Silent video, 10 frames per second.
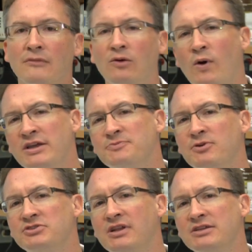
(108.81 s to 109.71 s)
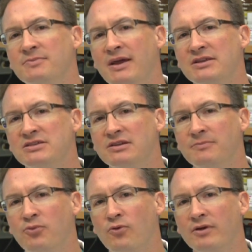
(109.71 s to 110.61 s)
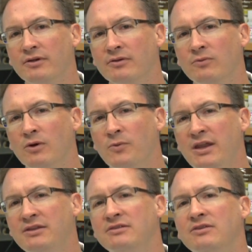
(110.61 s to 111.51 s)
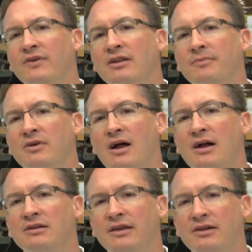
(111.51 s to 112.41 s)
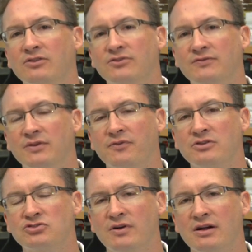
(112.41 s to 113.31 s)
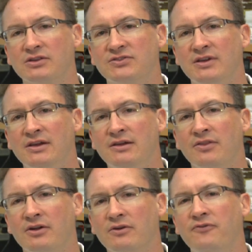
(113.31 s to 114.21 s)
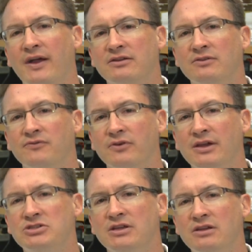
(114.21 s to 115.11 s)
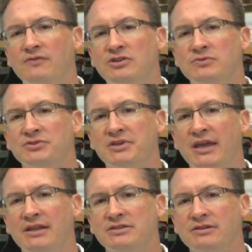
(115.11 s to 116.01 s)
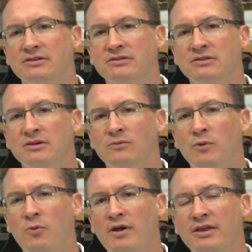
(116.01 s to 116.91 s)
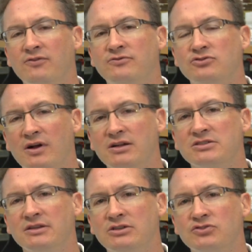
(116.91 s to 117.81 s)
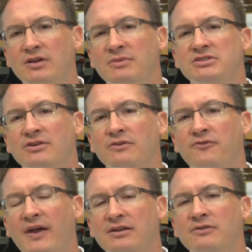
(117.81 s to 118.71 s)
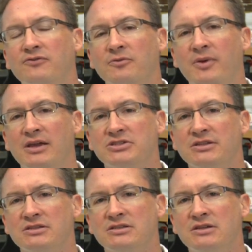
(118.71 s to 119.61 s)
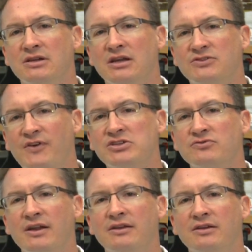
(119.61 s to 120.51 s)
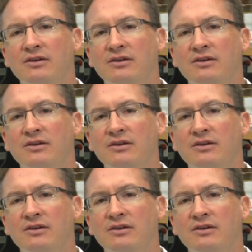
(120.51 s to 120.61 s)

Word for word: Why is personalized medicine important? Well, we need to develop cocktails of different drugs that are effective for each individual's cancer. We want to give drugs and treatments that are effective for patients. It's frustrating to